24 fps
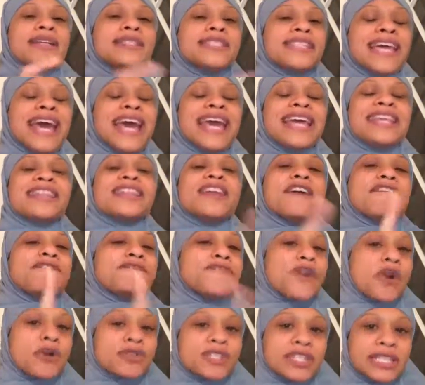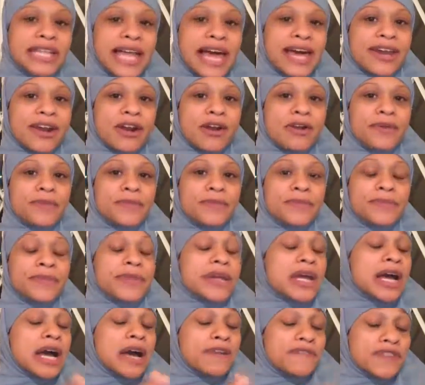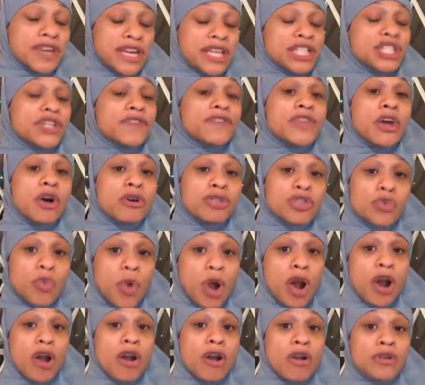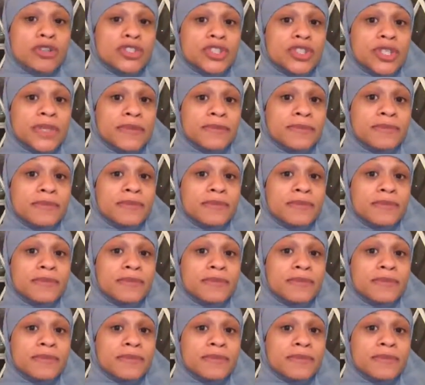Take the first letter of each of those words